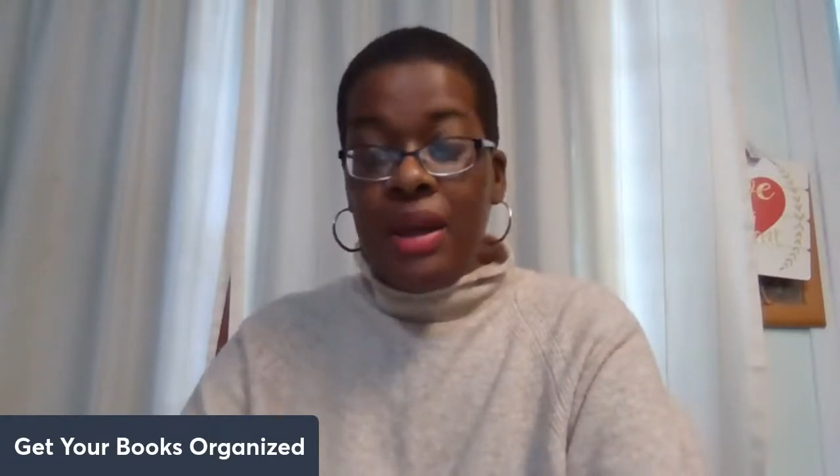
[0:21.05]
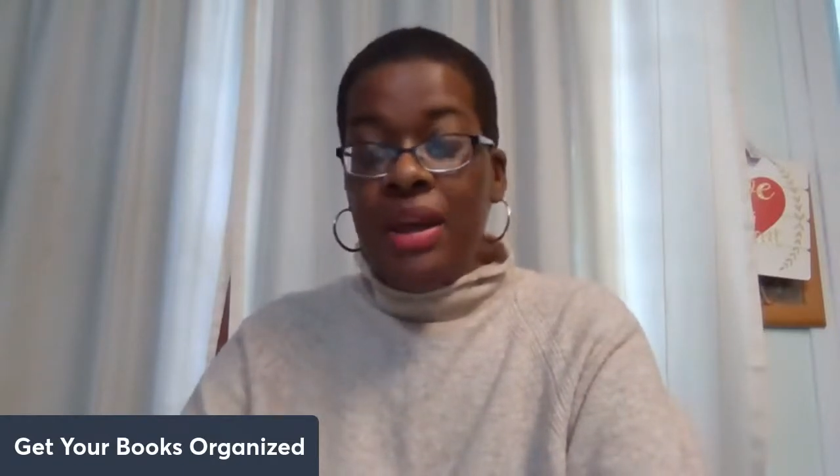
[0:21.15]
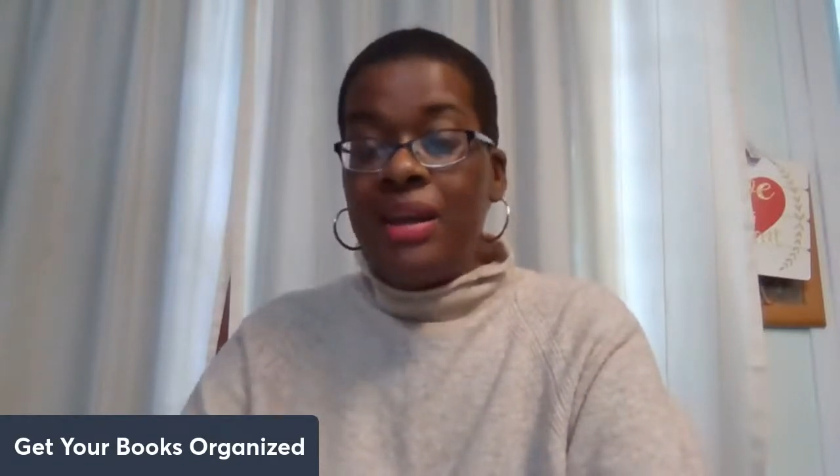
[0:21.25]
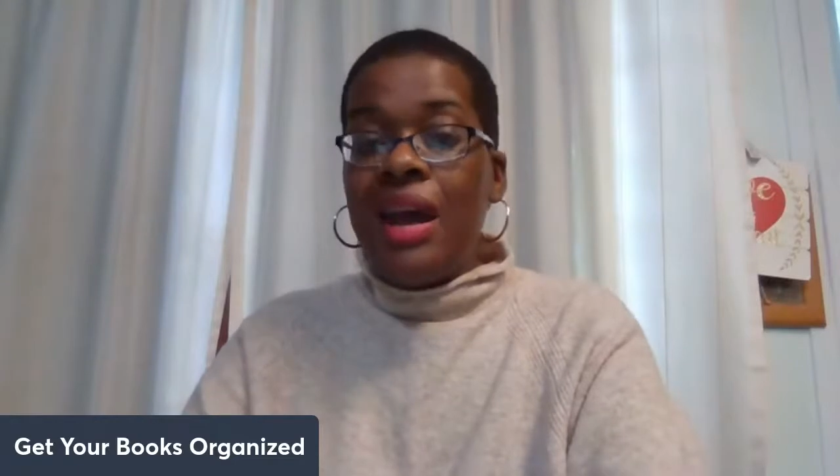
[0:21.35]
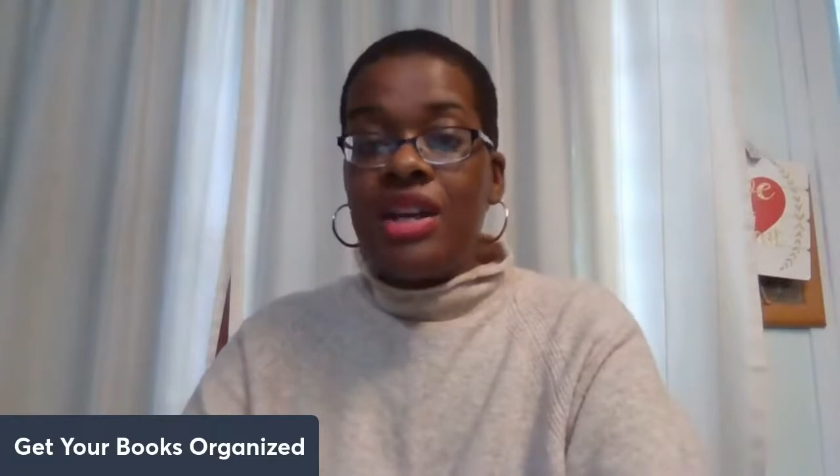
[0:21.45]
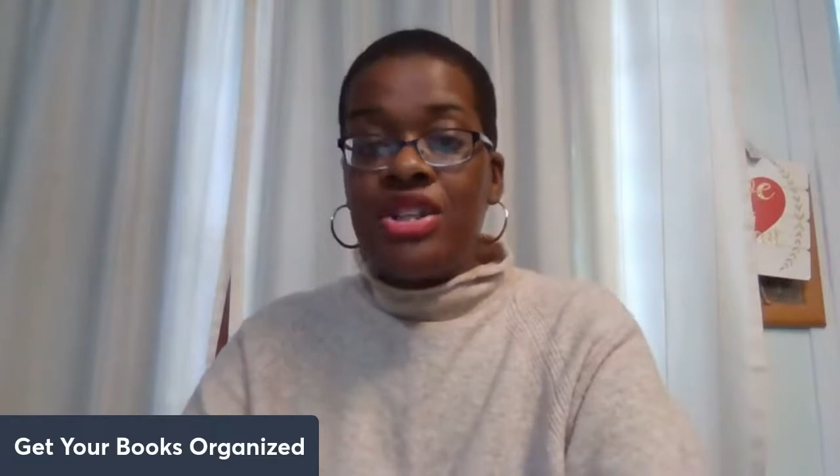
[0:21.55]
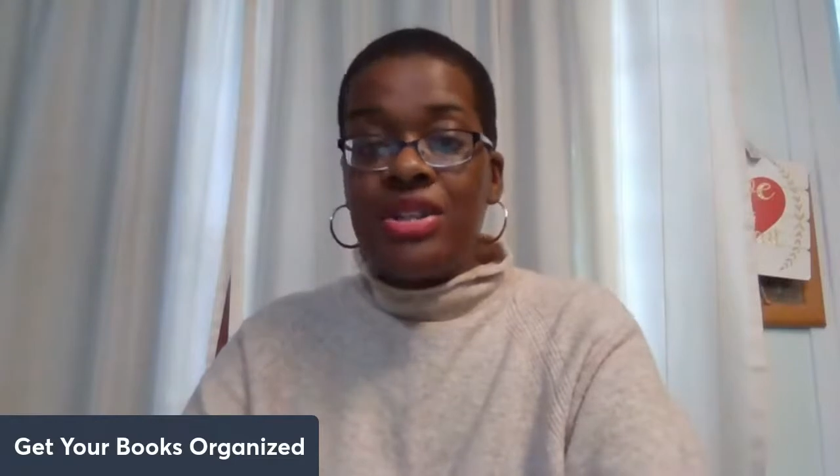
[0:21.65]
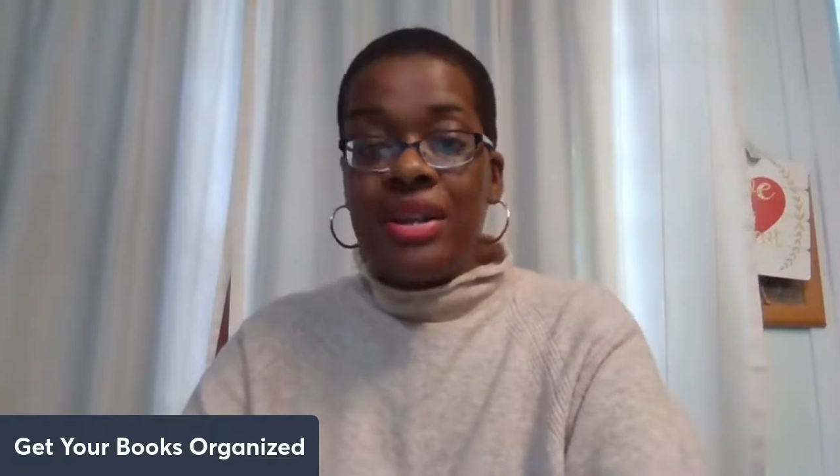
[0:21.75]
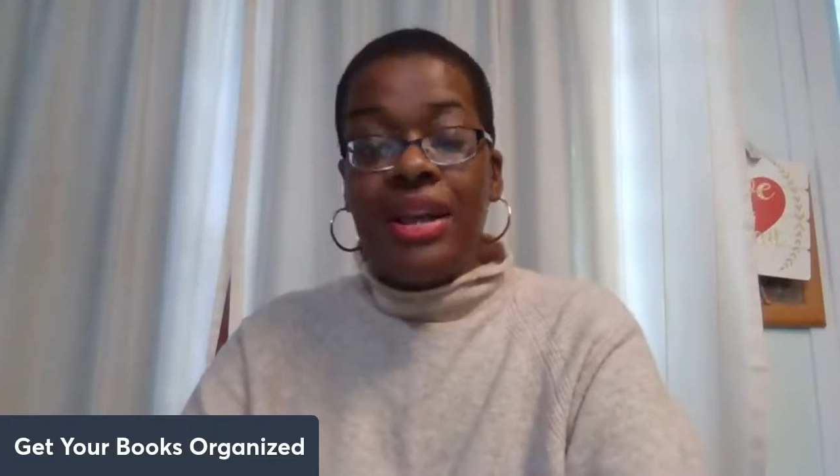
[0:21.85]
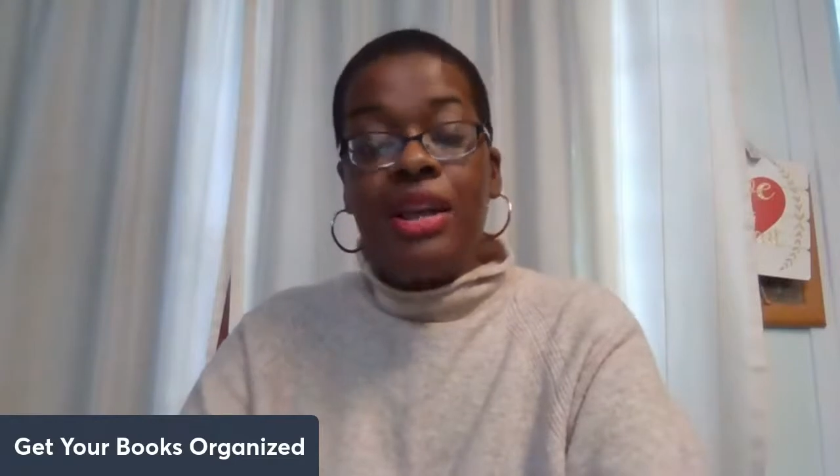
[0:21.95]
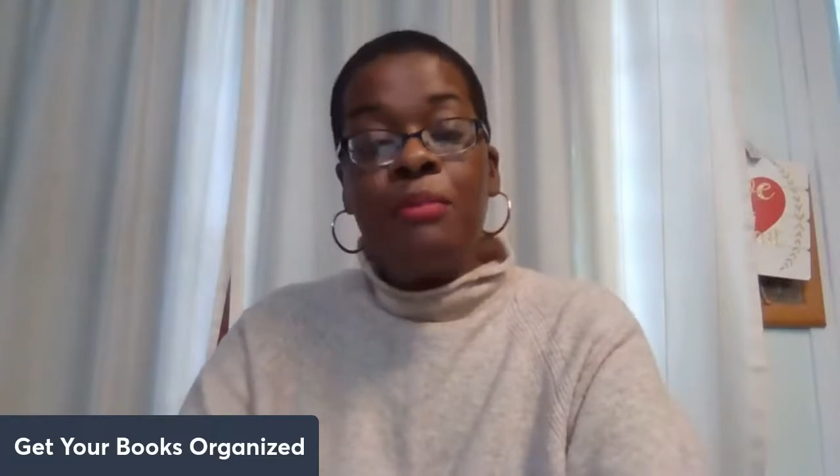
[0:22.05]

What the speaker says: and actually, it